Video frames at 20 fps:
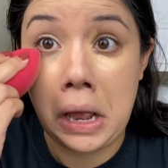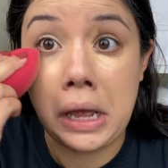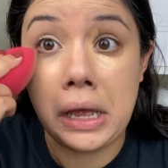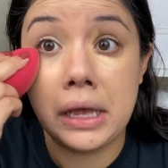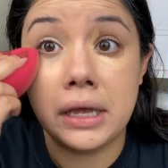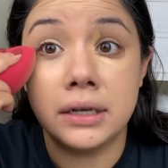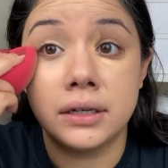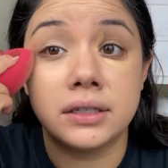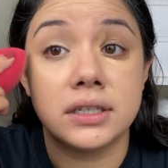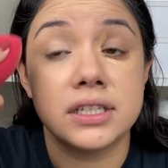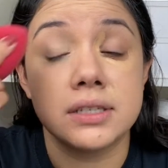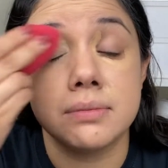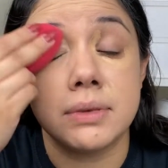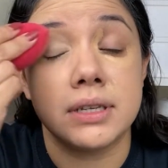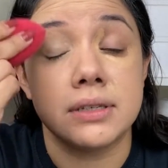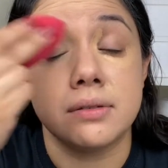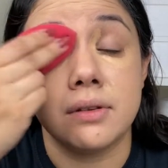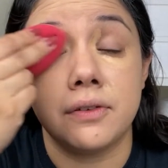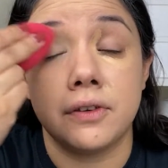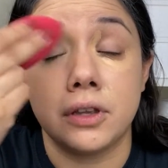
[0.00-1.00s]
and just
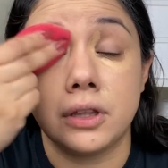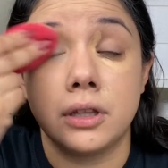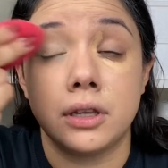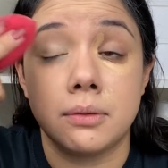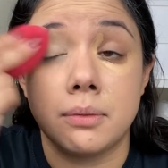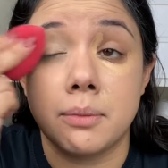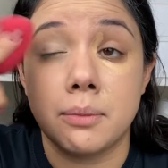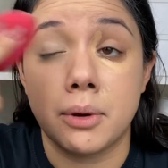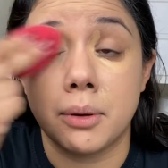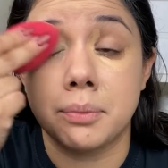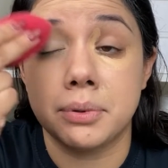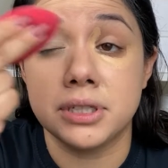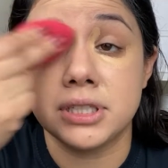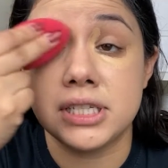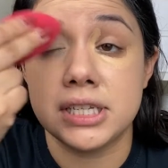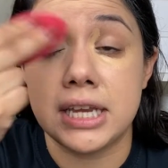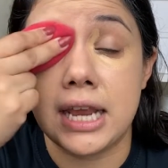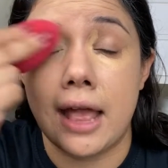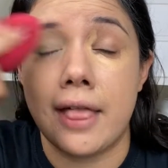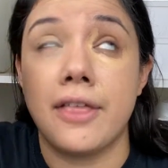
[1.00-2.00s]
makes me feel a little bit more put
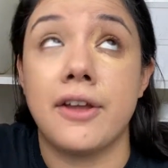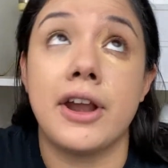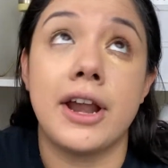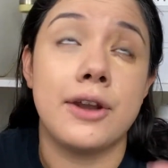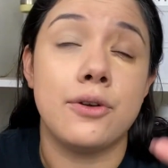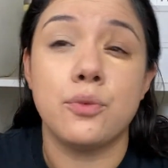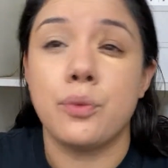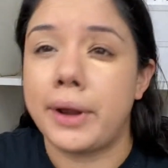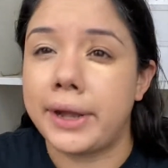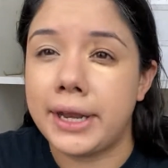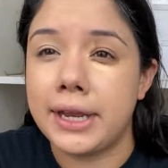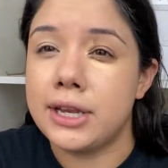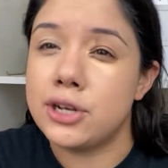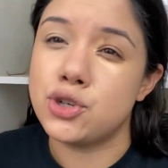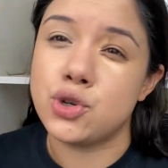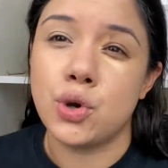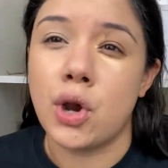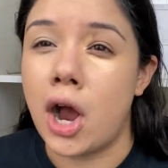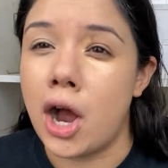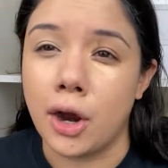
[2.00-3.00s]
together and ready
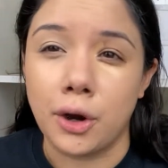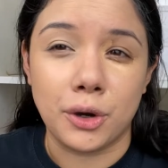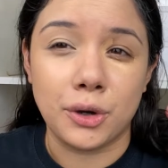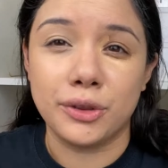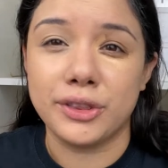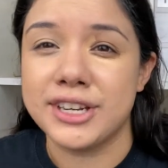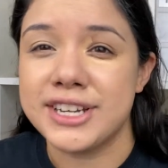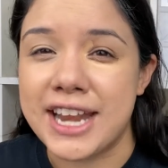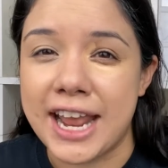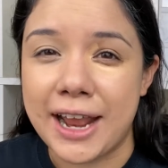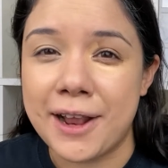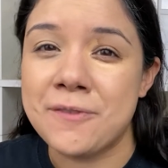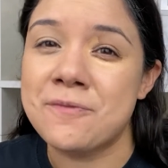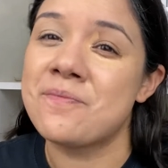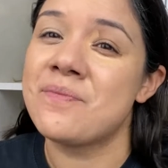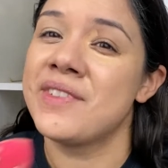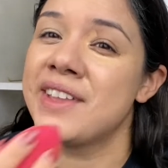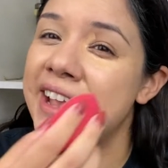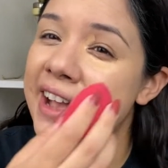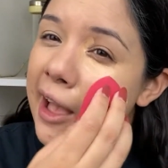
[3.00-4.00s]
to conquer the day.
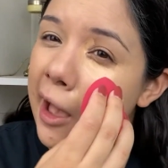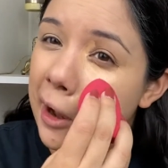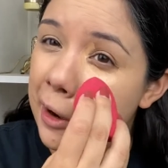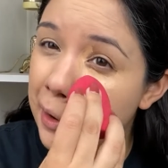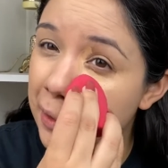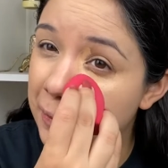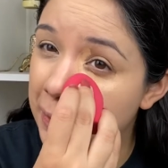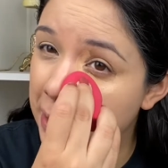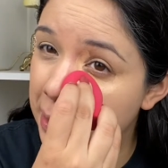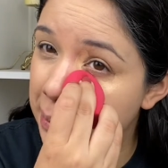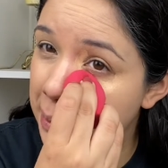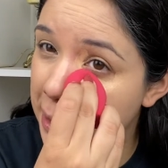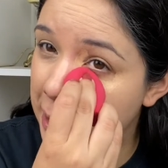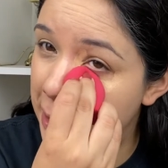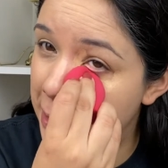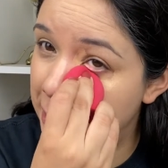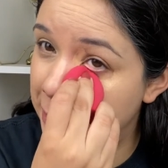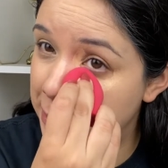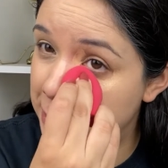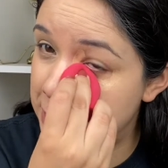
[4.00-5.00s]
I don't know if anybody
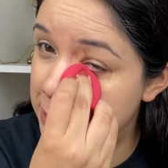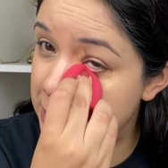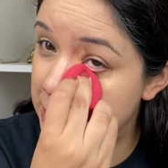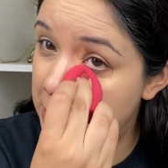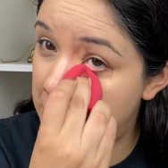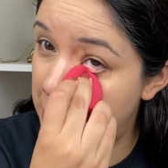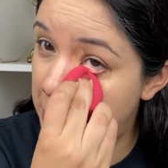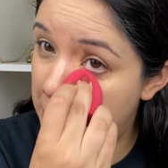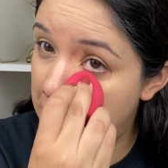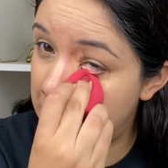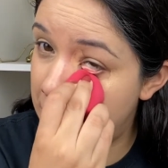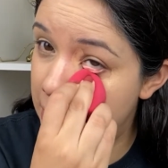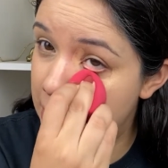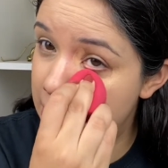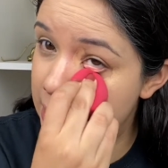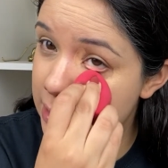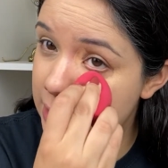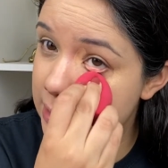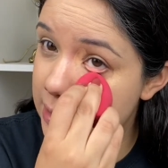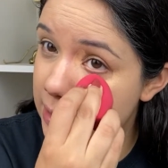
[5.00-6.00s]
else
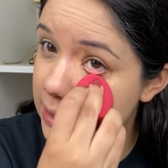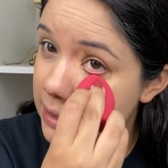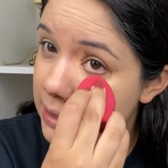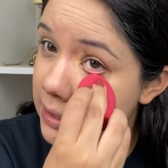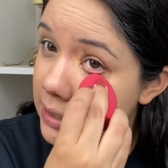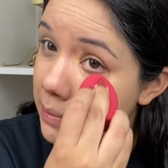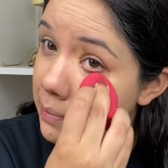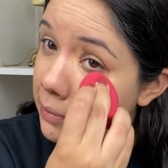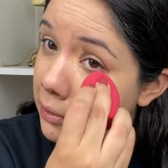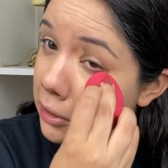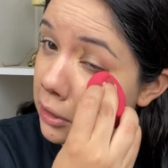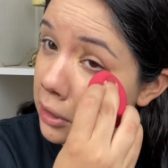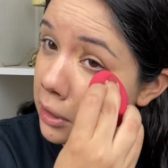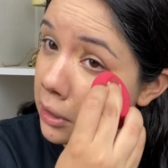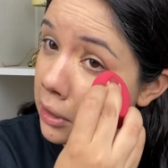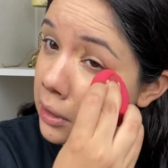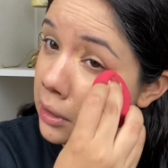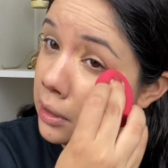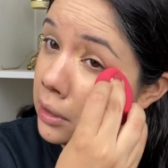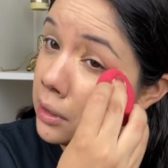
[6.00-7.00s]
is similar,
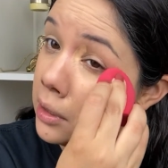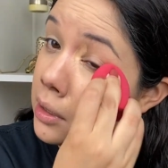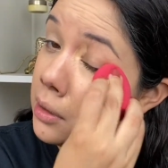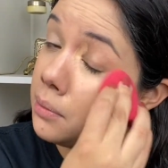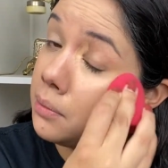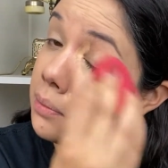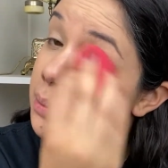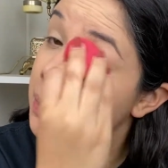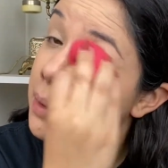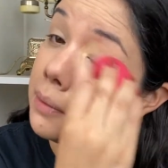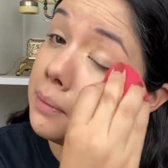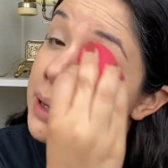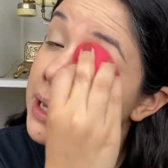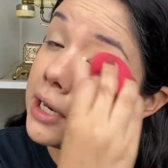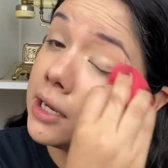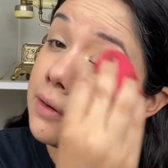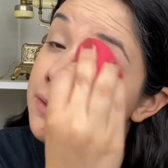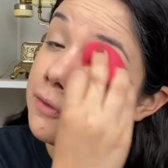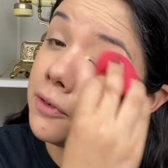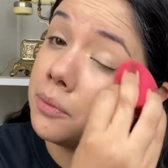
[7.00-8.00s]
but
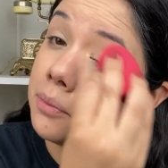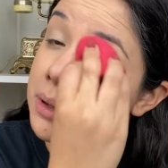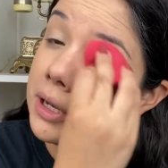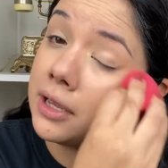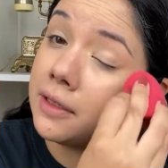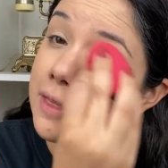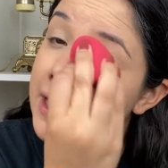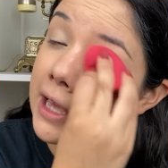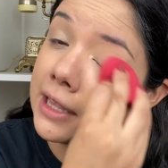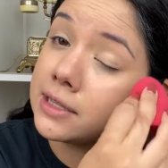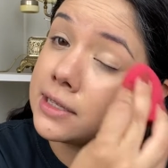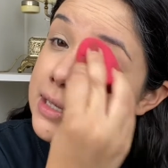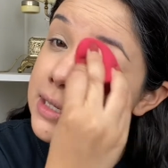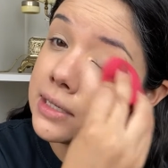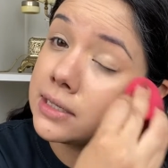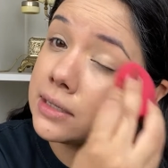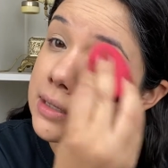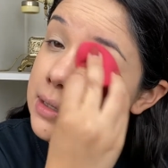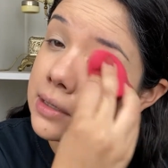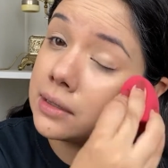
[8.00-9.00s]
makeup for me, that's